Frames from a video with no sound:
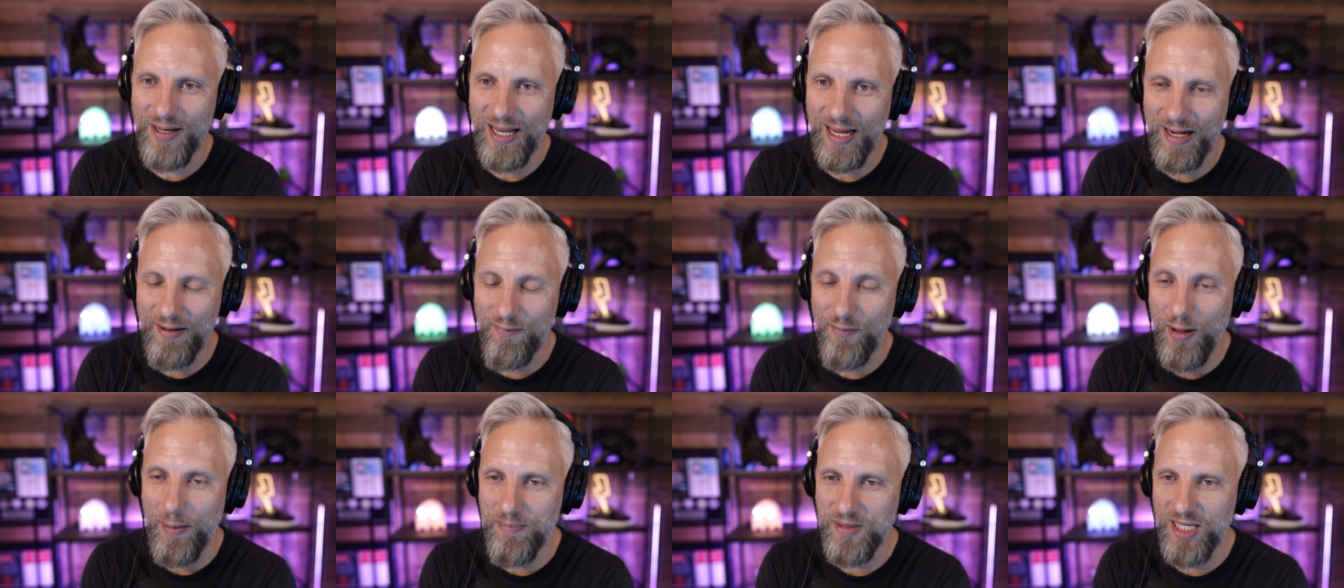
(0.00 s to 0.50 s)

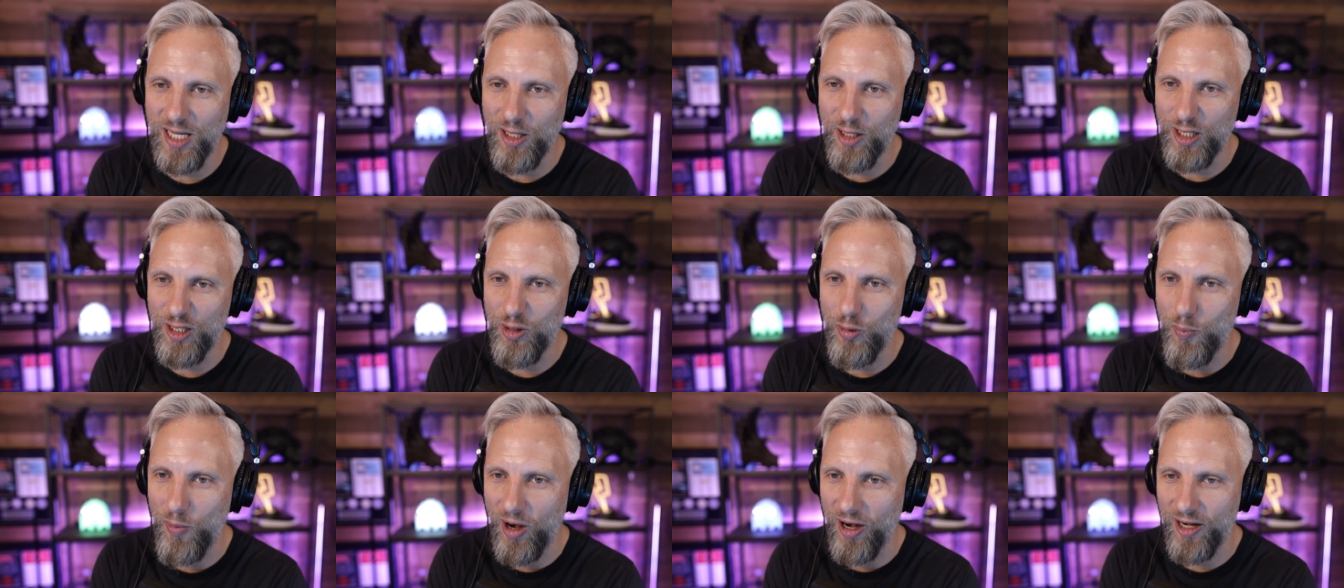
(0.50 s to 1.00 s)
like if I'm
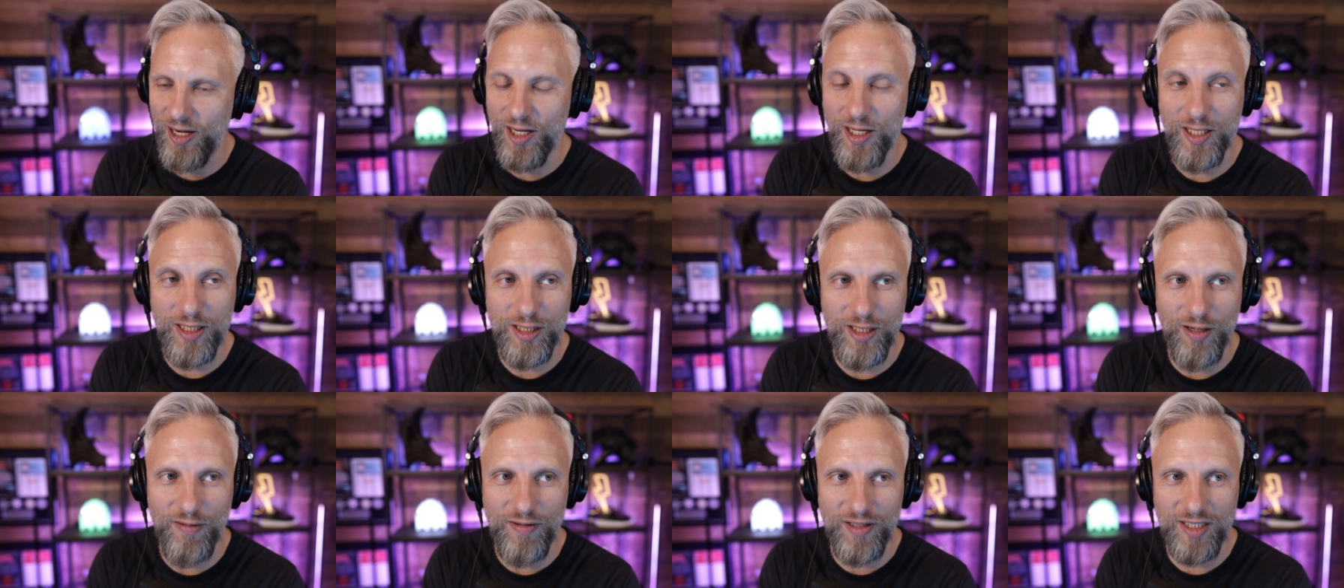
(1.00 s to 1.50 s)
selling you
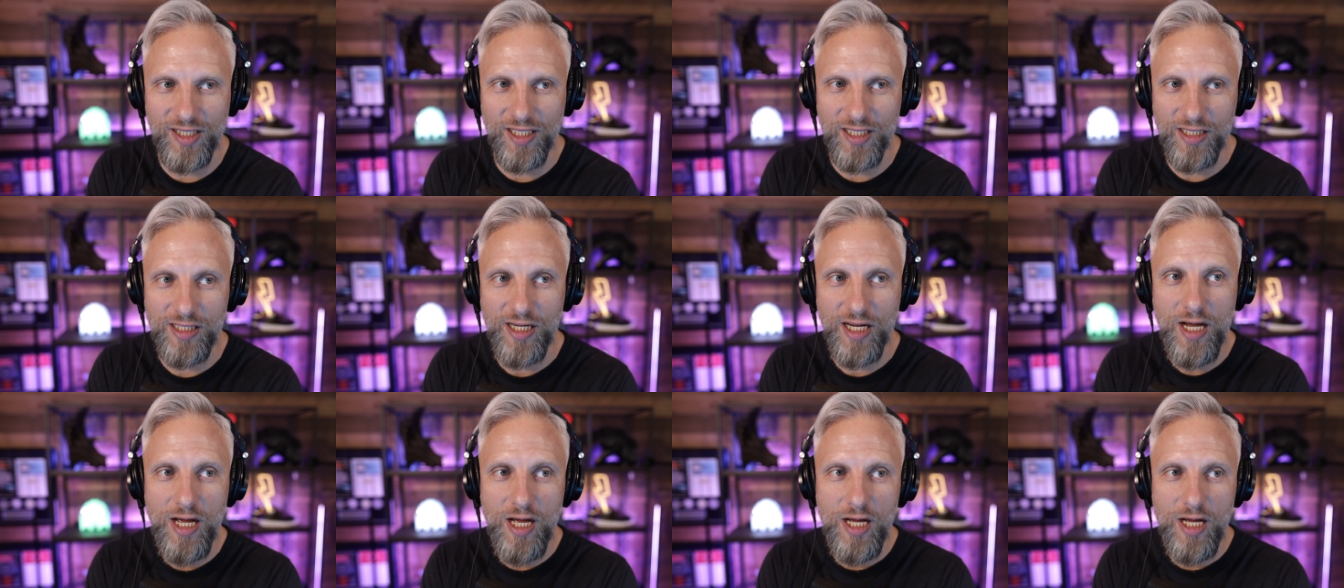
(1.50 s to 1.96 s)
marketing services.